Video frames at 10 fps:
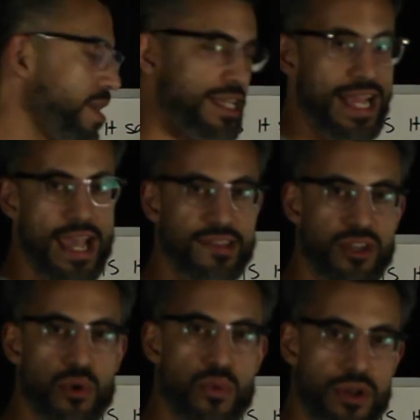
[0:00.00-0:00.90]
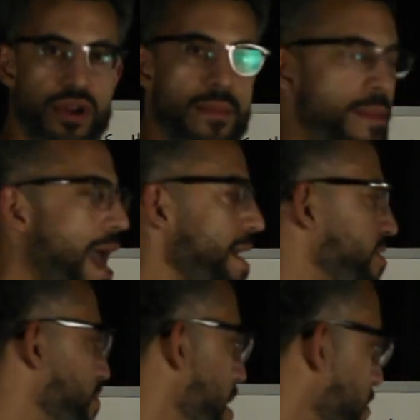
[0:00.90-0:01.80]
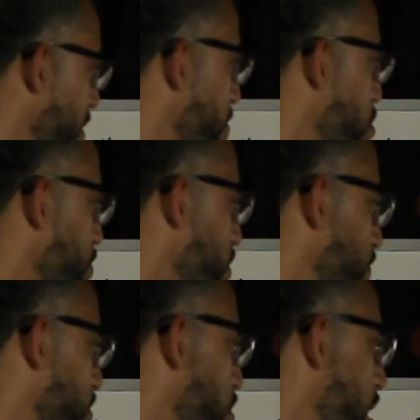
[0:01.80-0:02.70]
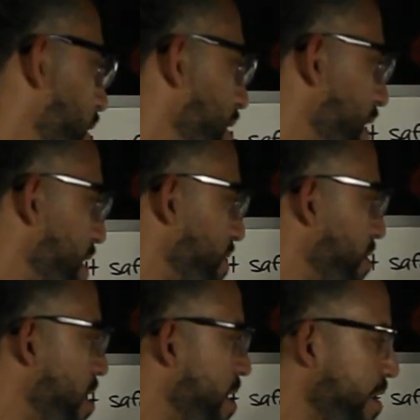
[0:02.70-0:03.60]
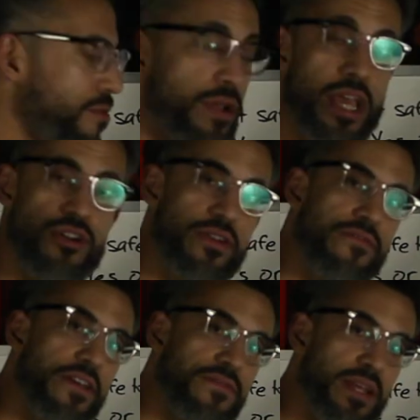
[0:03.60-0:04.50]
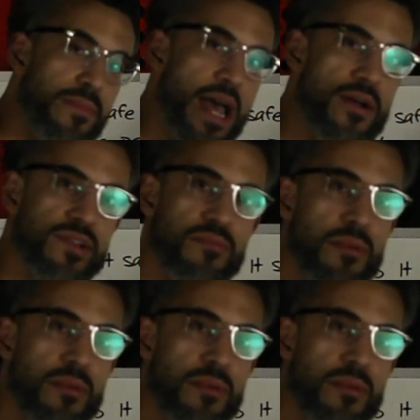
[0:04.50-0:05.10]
to test your 1 rep max. Maybe the most you've squatted is 350 pounds,